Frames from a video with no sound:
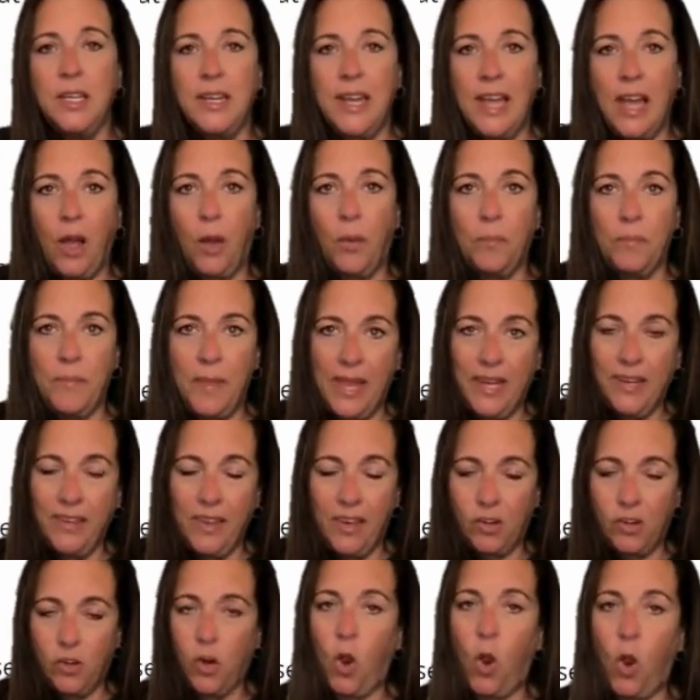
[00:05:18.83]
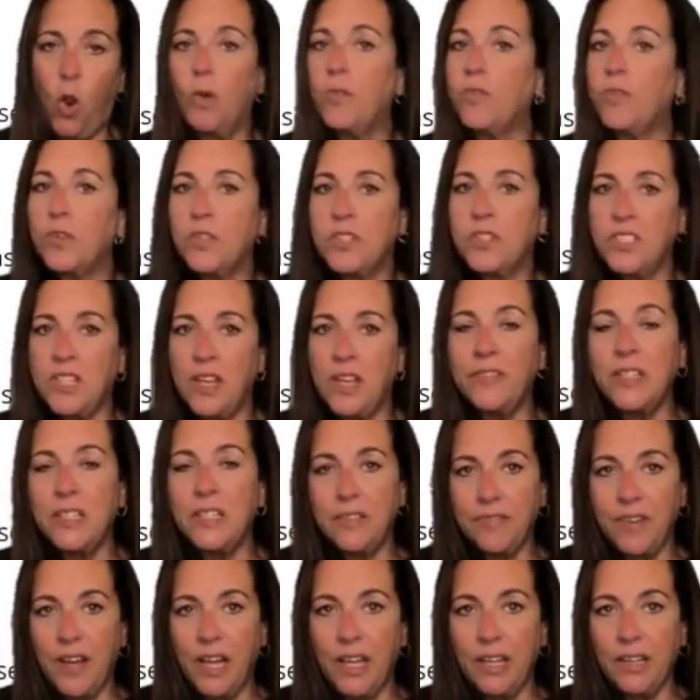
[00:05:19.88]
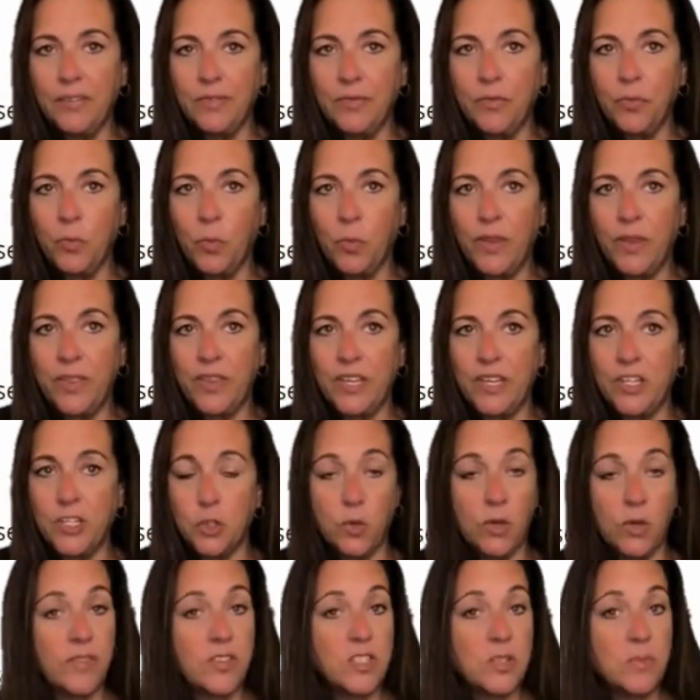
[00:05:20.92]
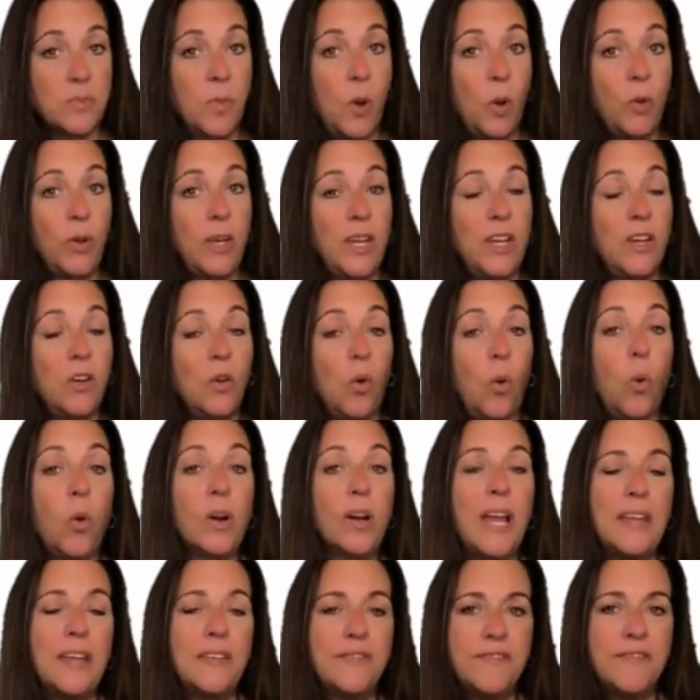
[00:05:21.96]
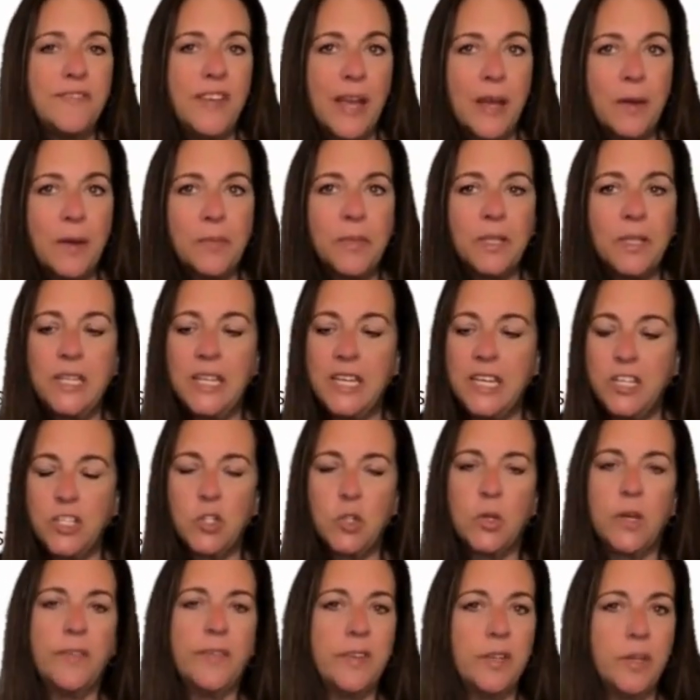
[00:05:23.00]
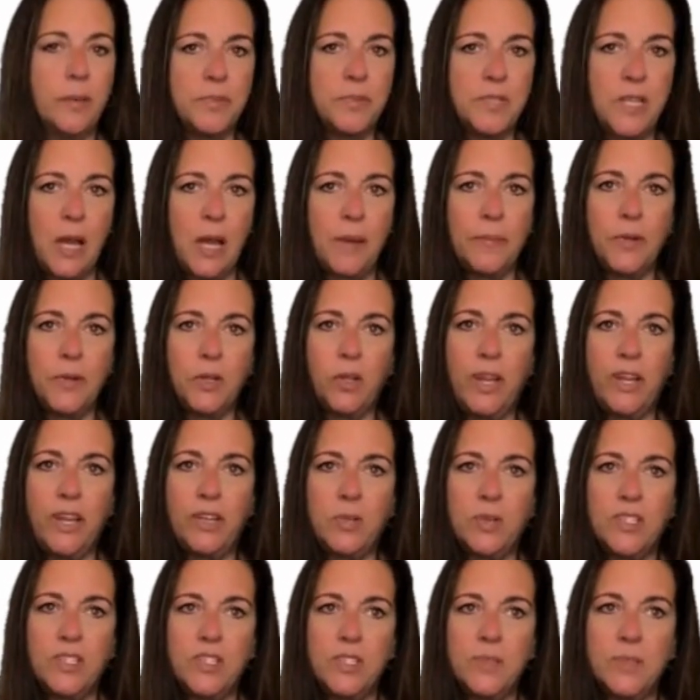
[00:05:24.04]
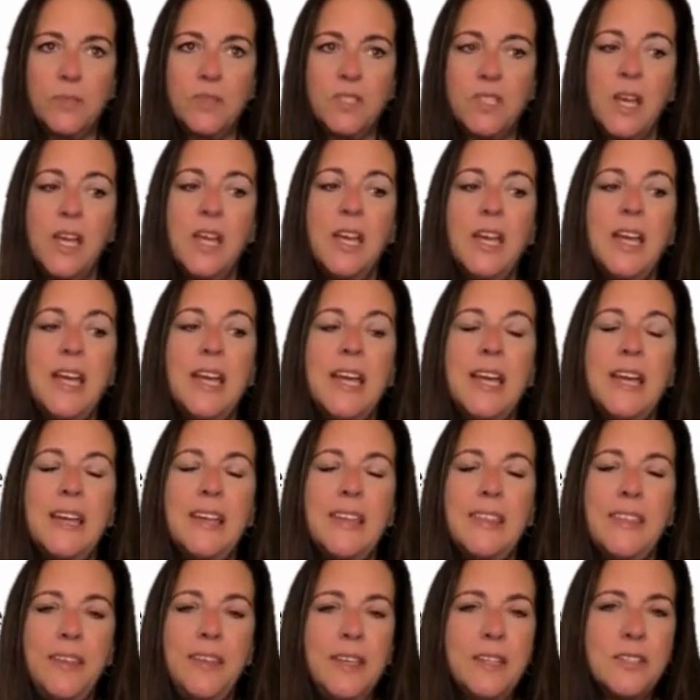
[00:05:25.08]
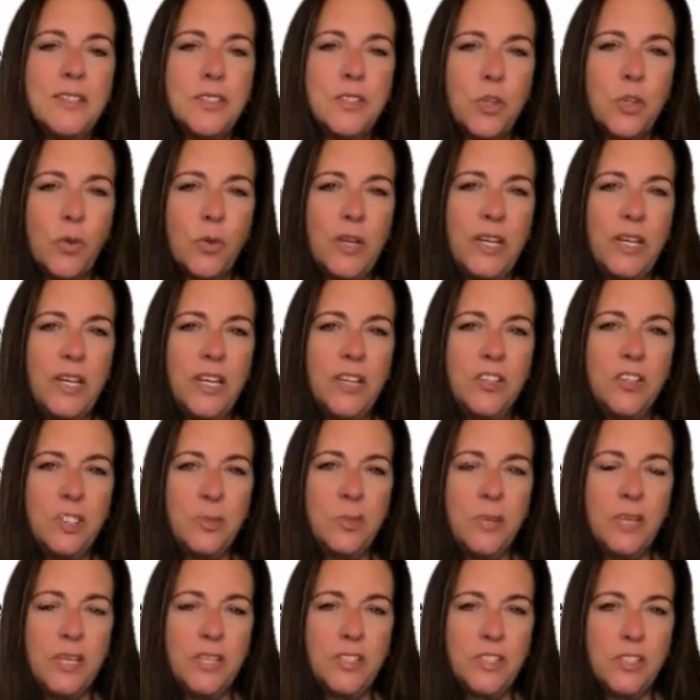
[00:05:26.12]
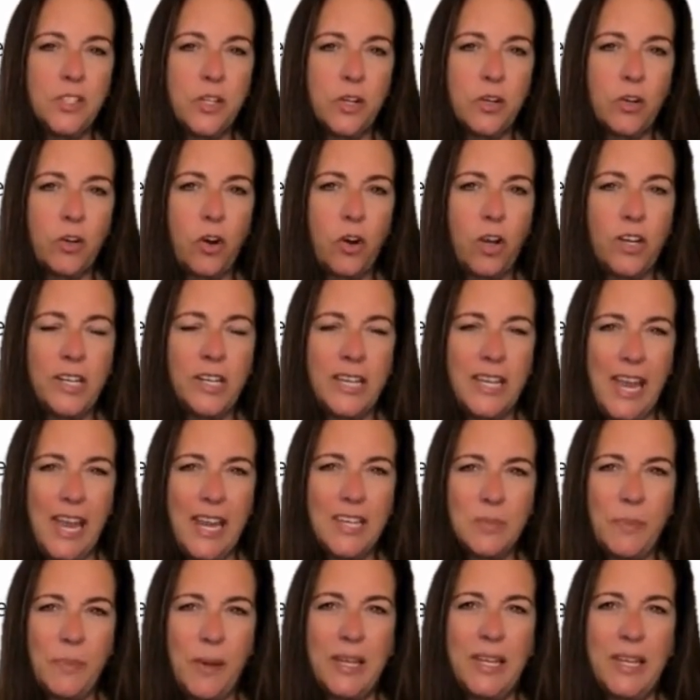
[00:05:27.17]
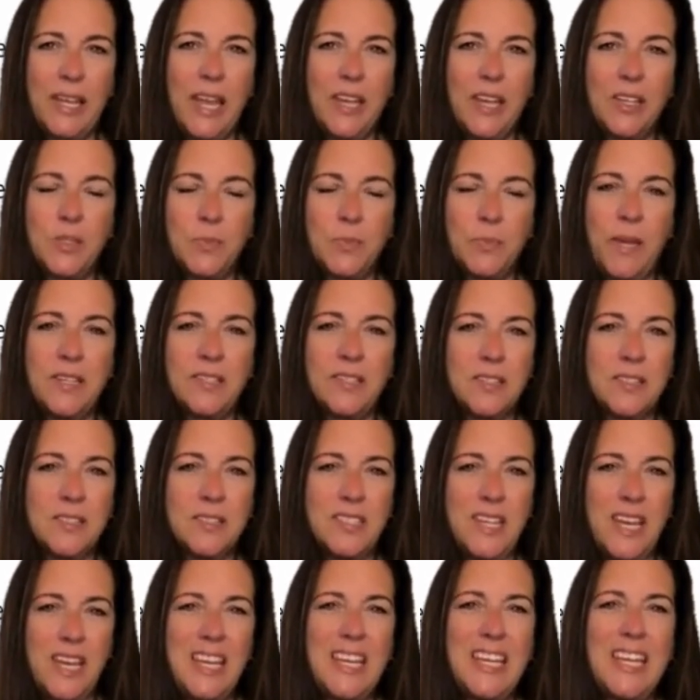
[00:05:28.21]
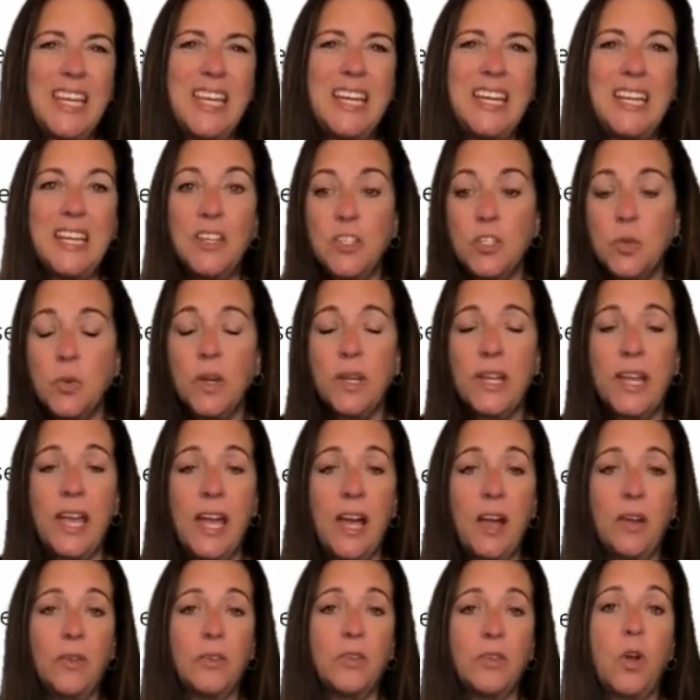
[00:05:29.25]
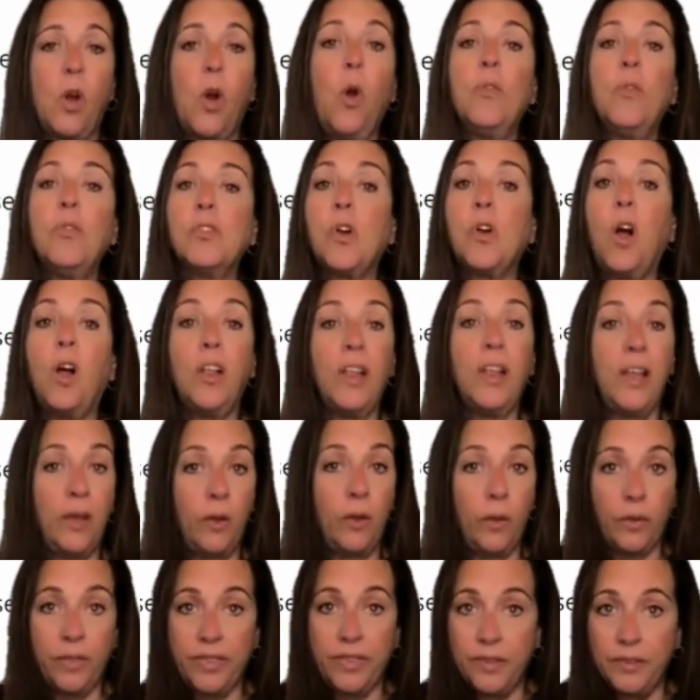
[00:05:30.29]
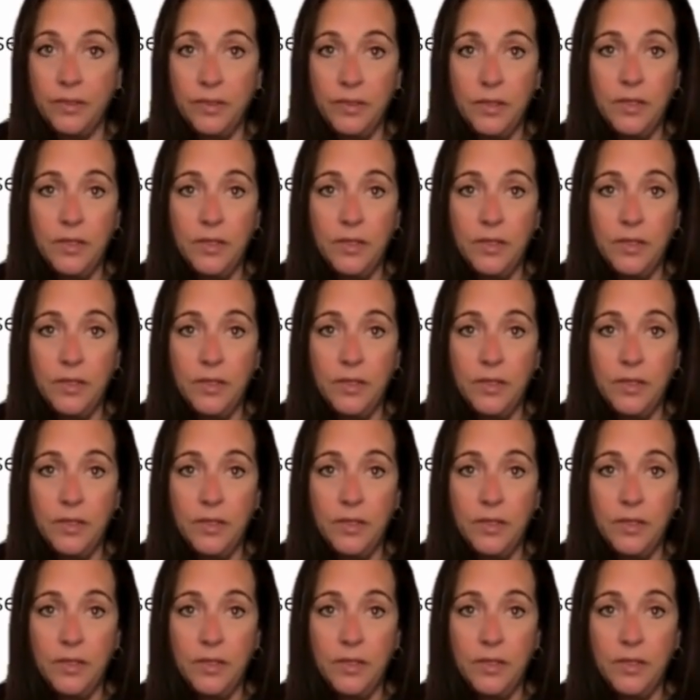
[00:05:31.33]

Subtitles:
Now, men that are over 75 with a history of smoking or a family history of an abdominal aneurysms, these screenings should be considered on a case-by-case basis, taking into account overall health,